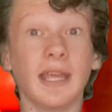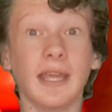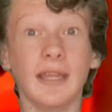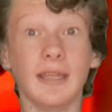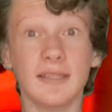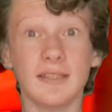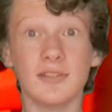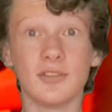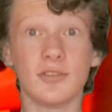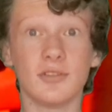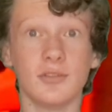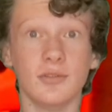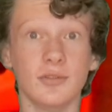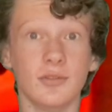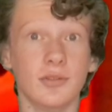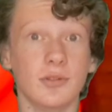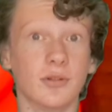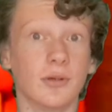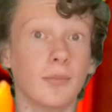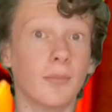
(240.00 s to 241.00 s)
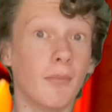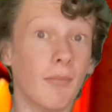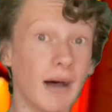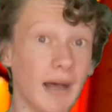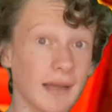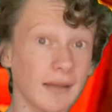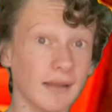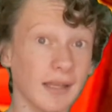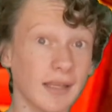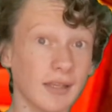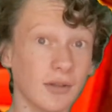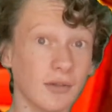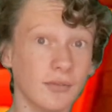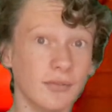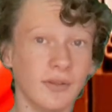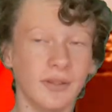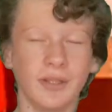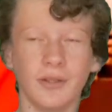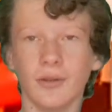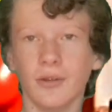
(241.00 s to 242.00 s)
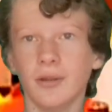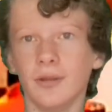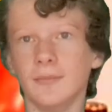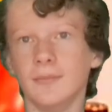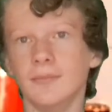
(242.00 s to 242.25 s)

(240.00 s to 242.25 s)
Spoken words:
it into my Lego figure.